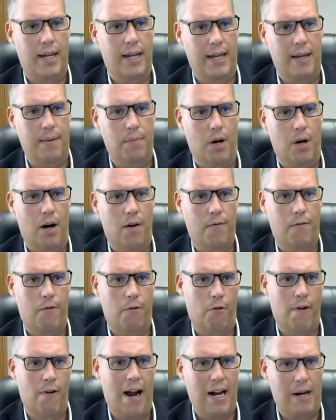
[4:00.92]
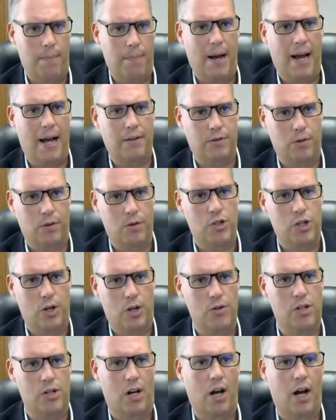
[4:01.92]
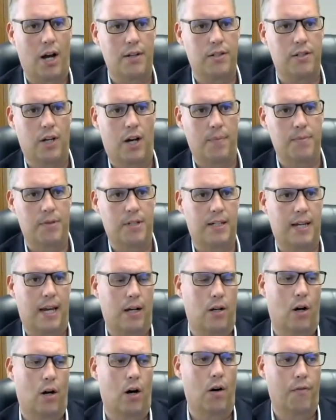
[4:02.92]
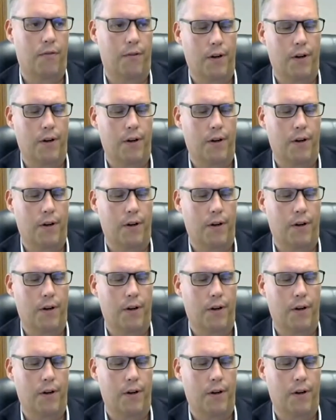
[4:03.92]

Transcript: earmarked for around about sort of June, July time to kick off.